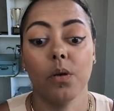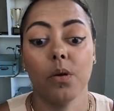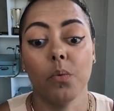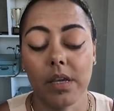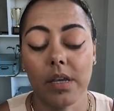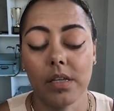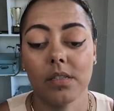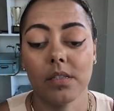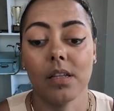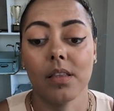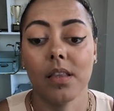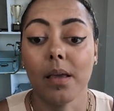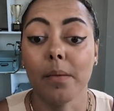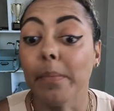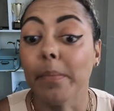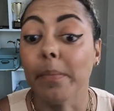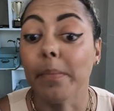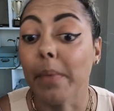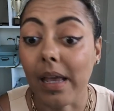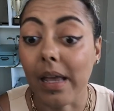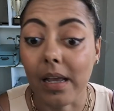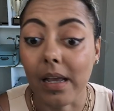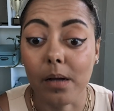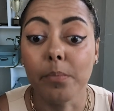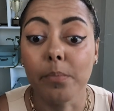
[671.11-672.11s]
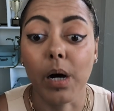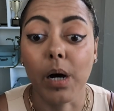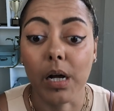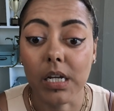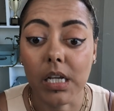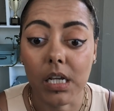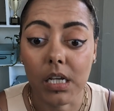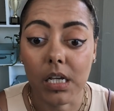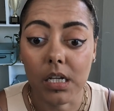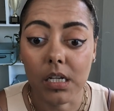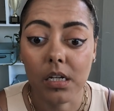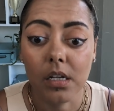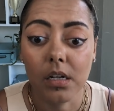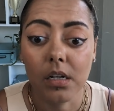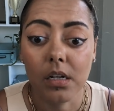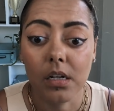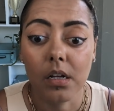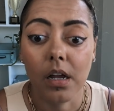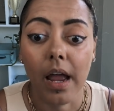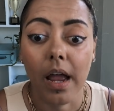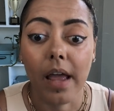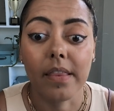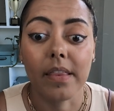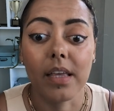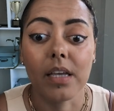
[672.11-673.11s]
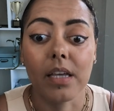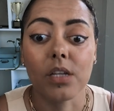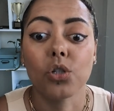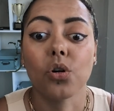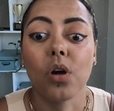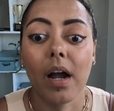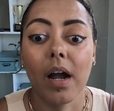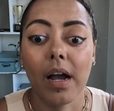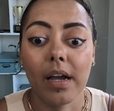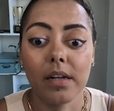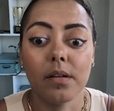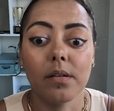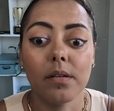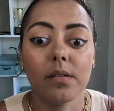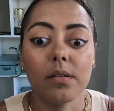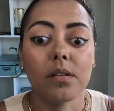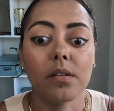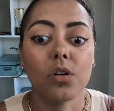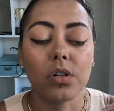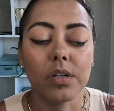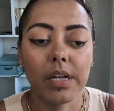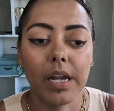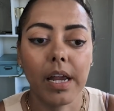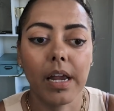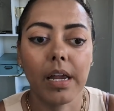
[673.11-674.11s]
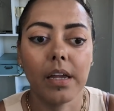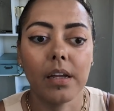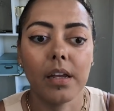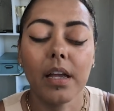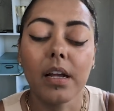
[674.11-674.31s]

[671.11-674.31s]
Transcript: ways that they make money and they try to create